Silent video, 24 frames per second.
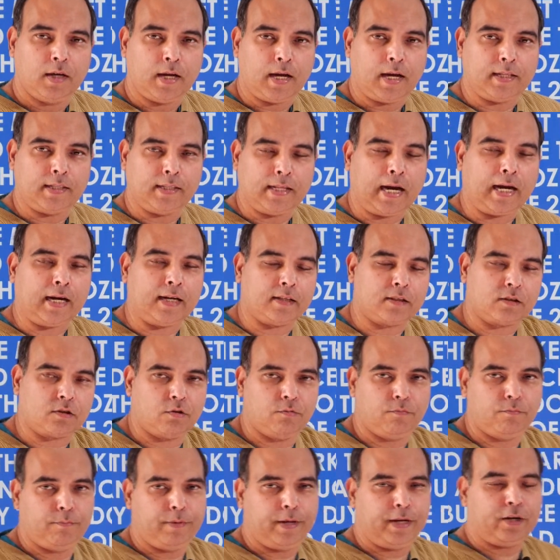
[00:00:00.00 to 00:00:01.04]
and that is
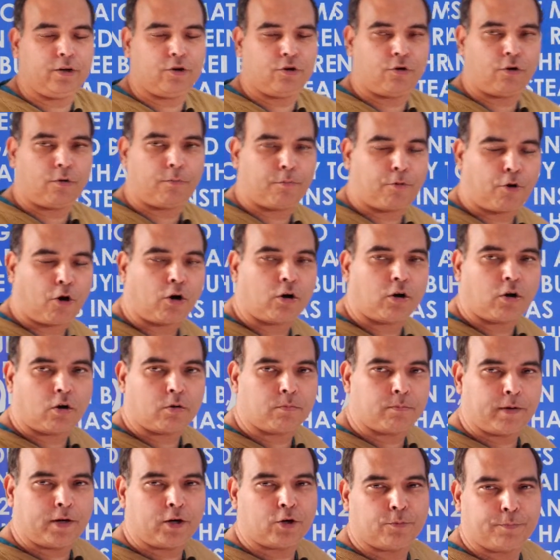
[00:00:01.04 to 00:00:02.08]
being brought
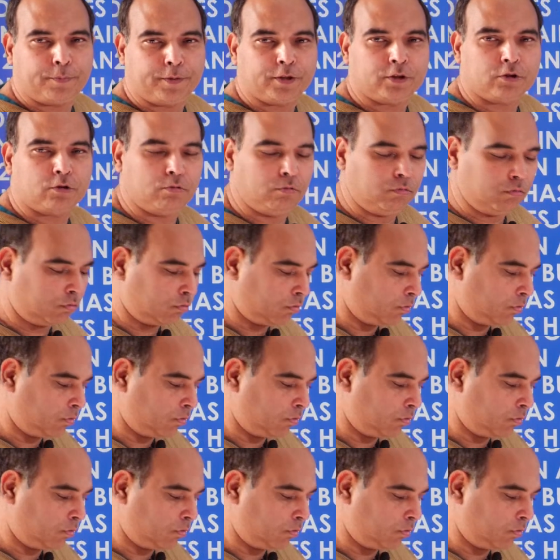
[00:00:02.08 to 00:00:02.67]
down by rupees 2.